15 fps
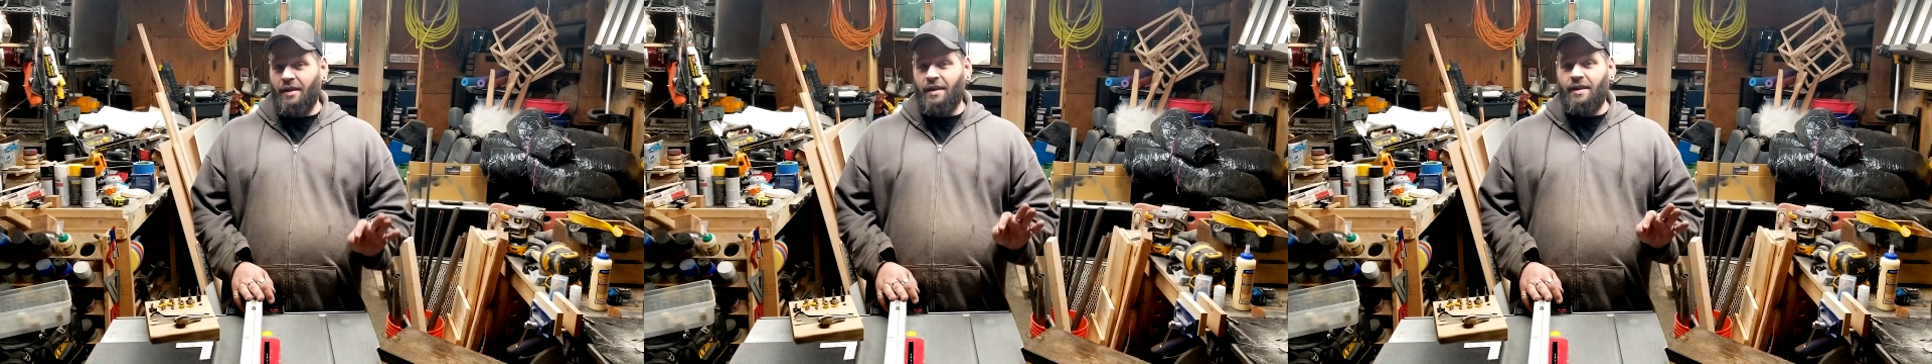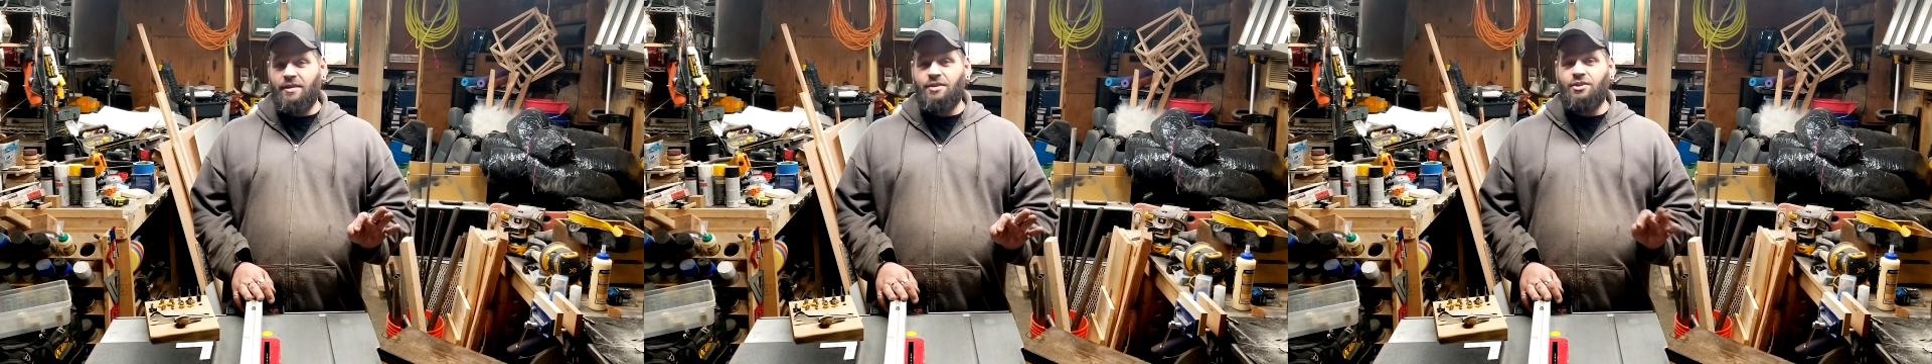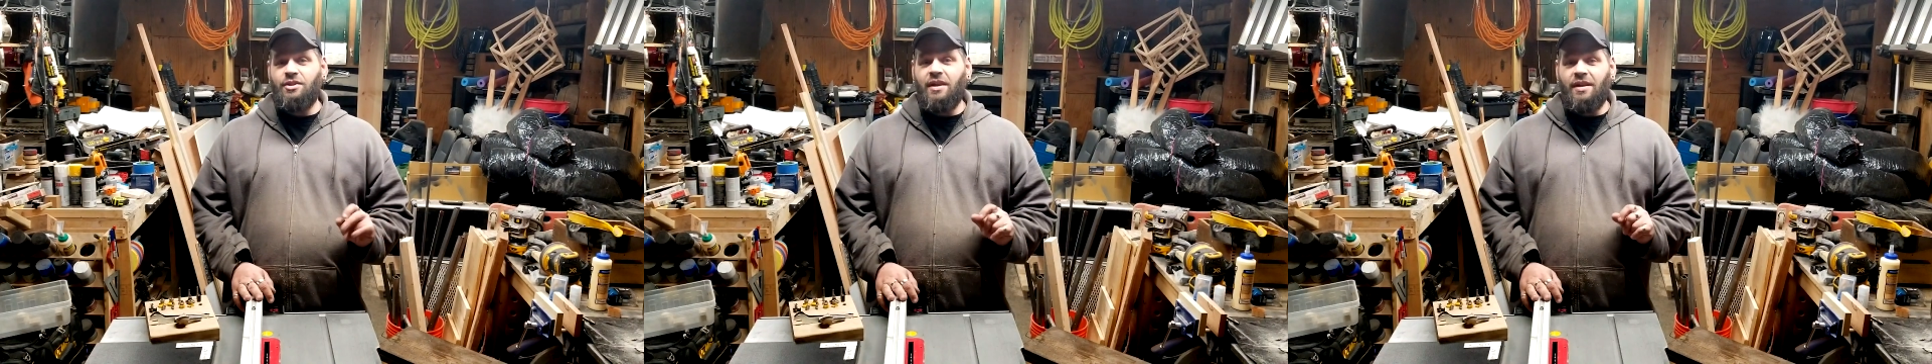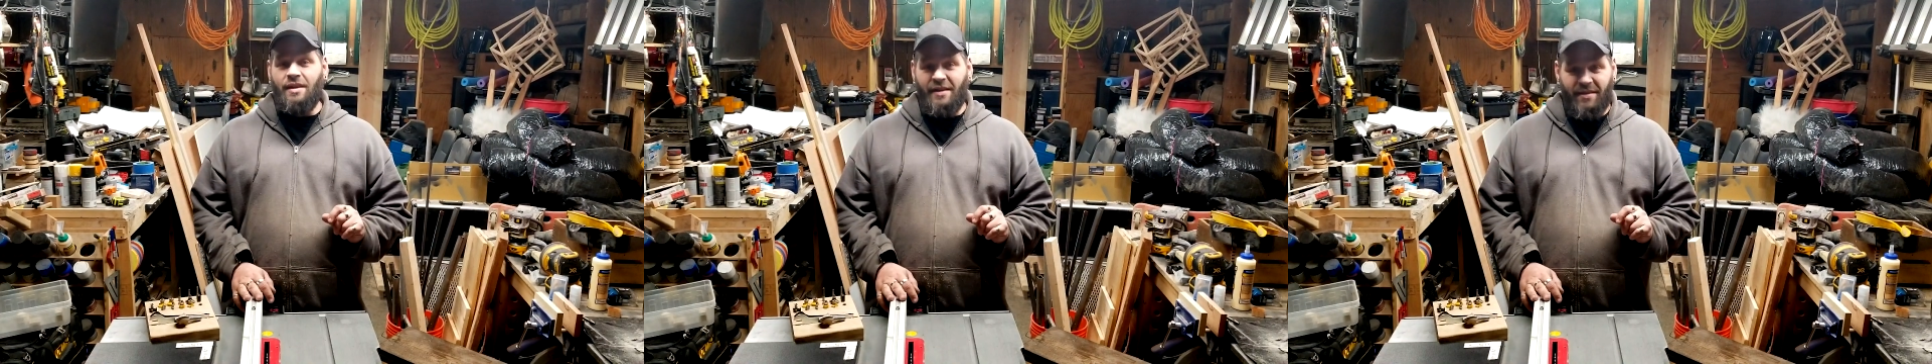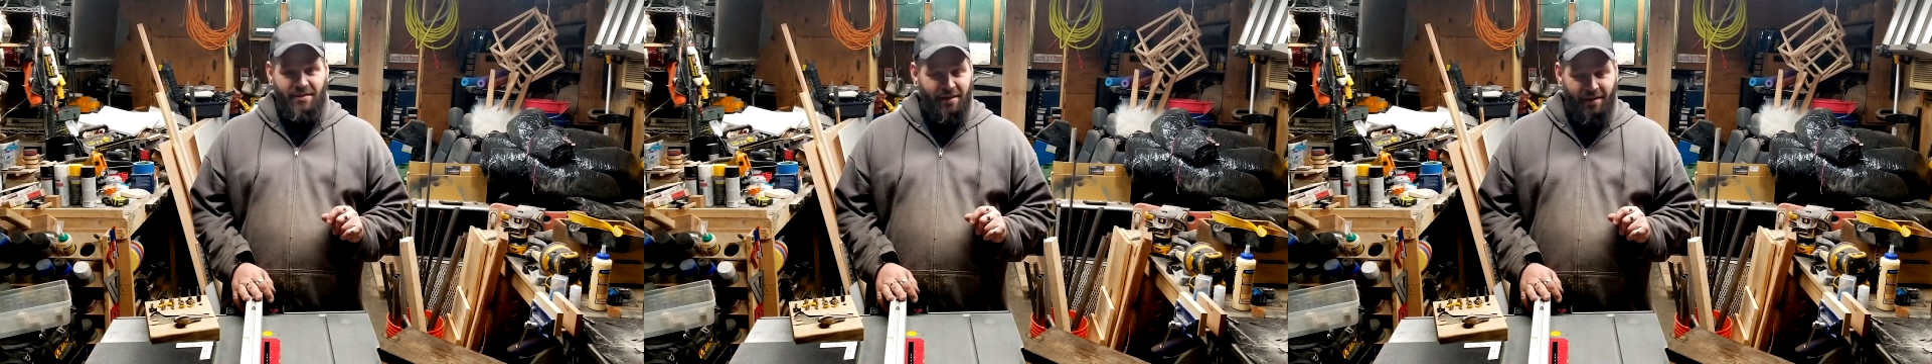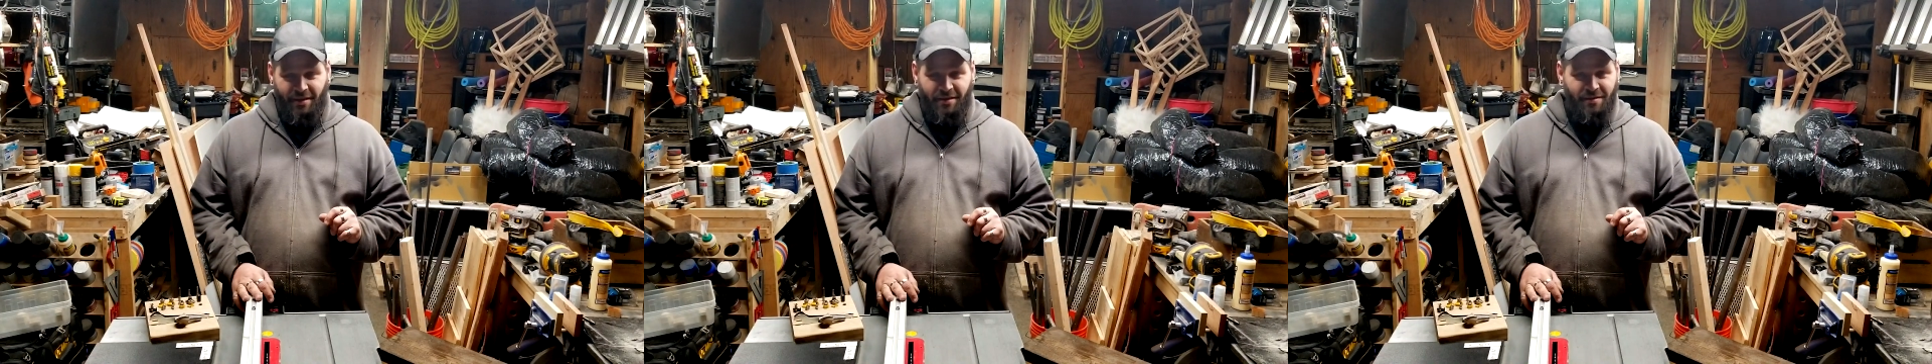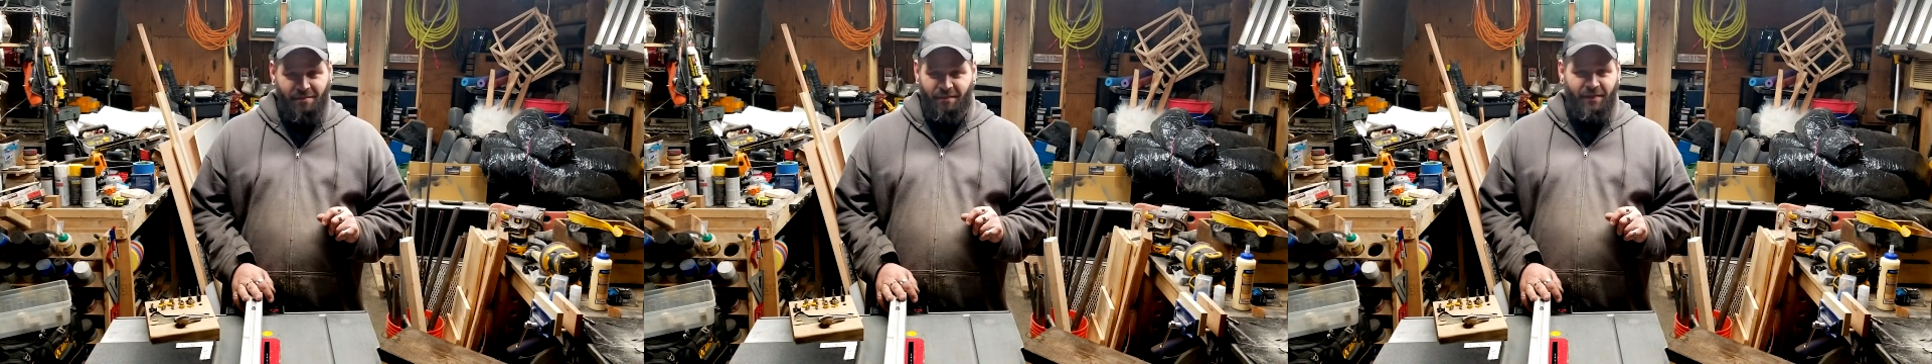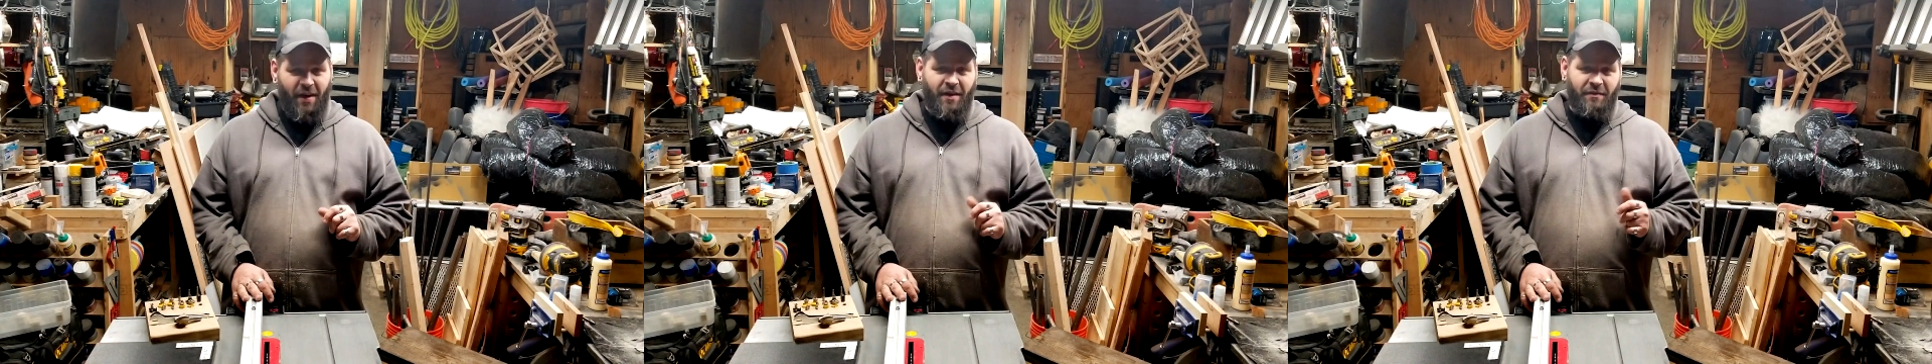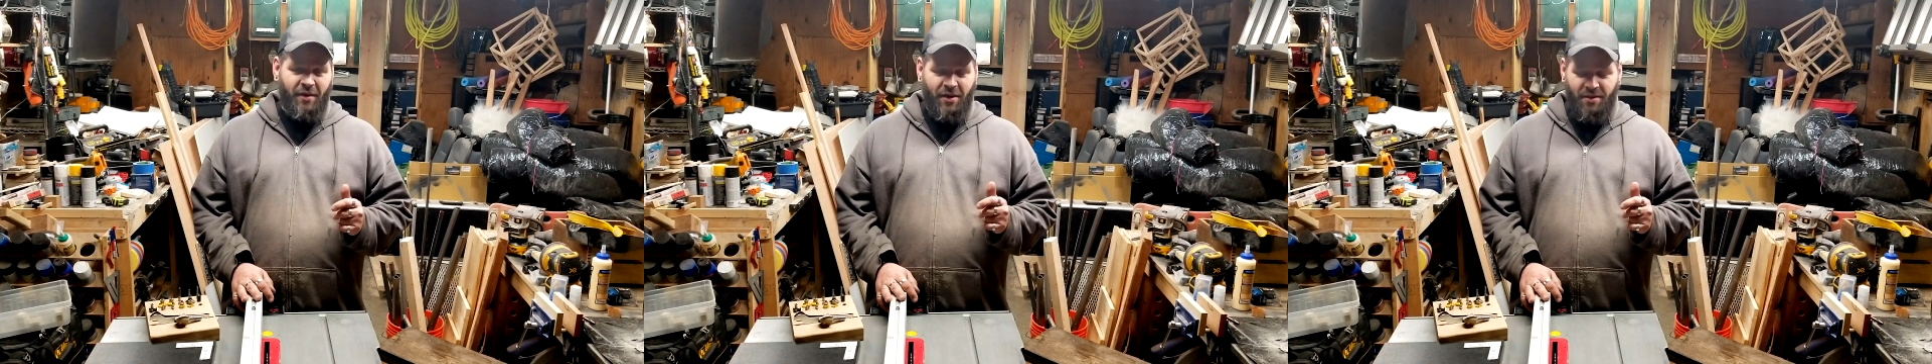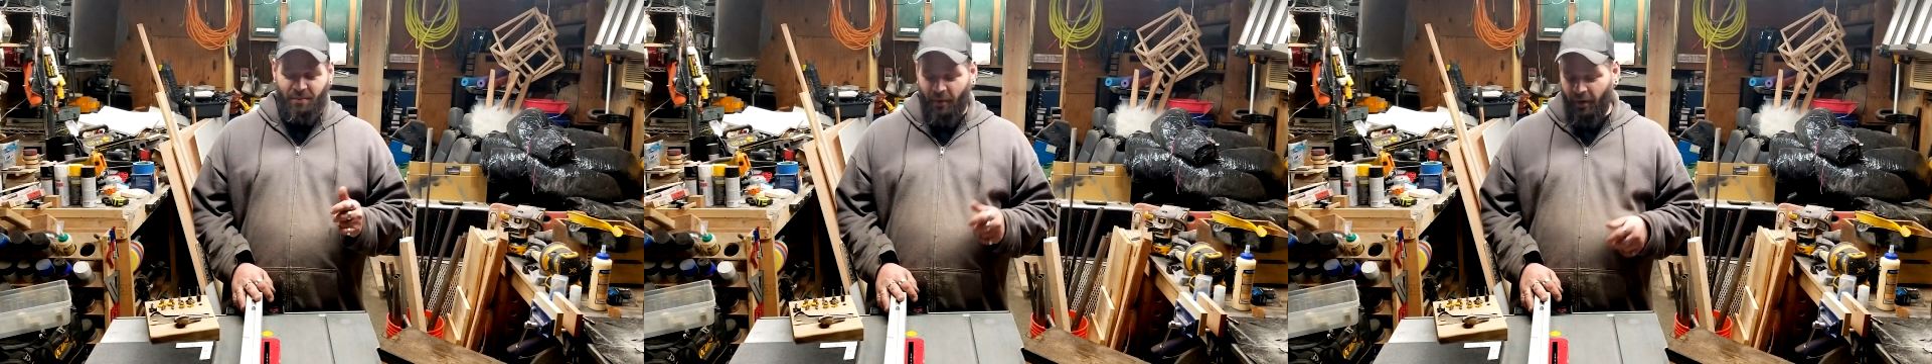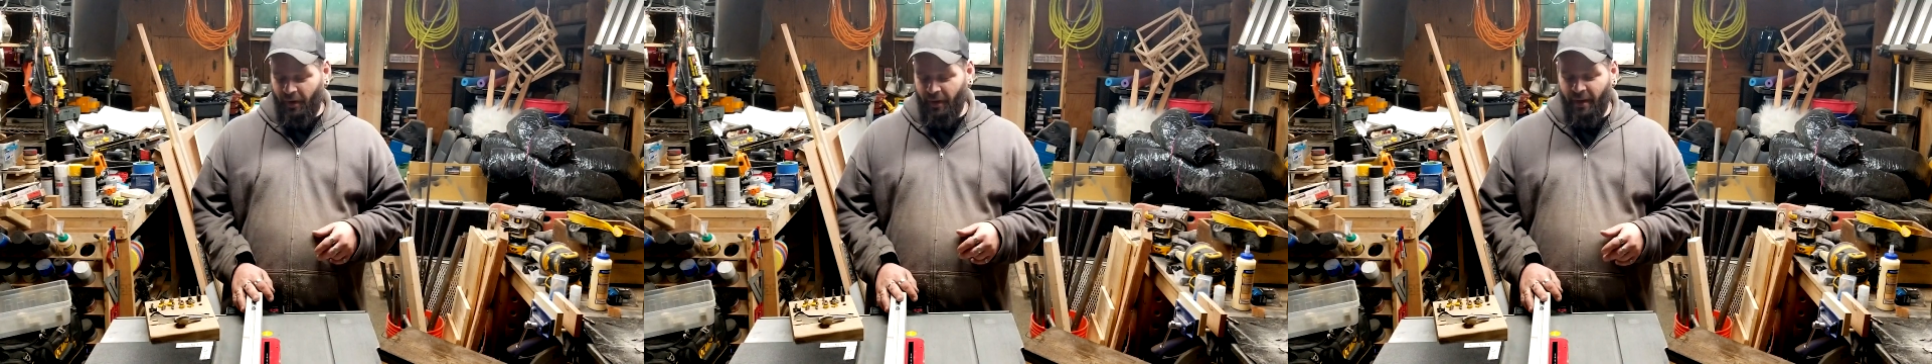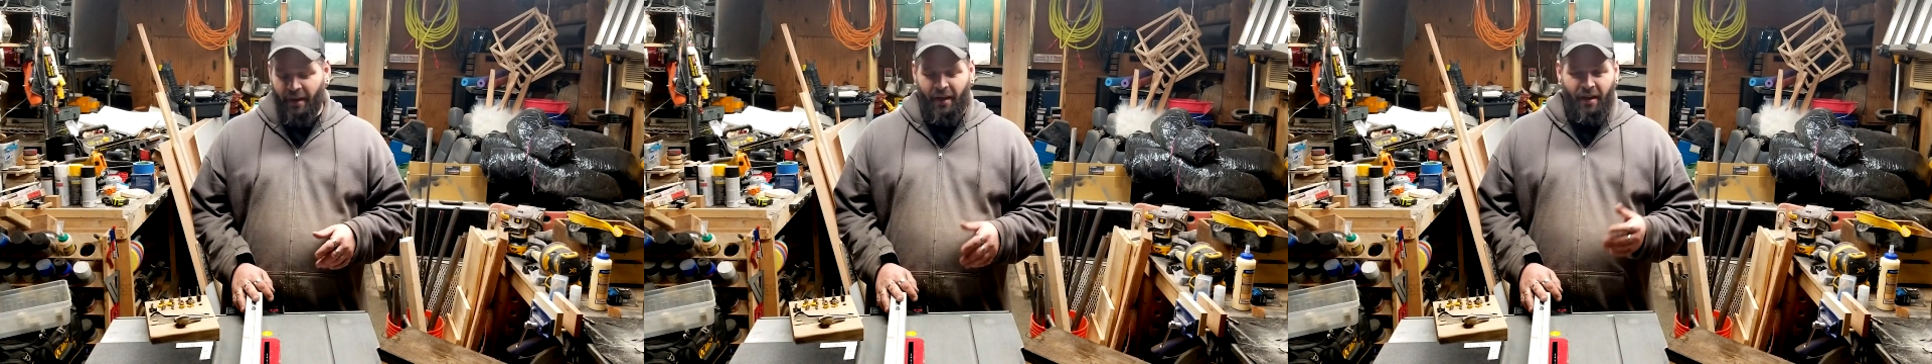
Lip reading: It's genius. It's very smart.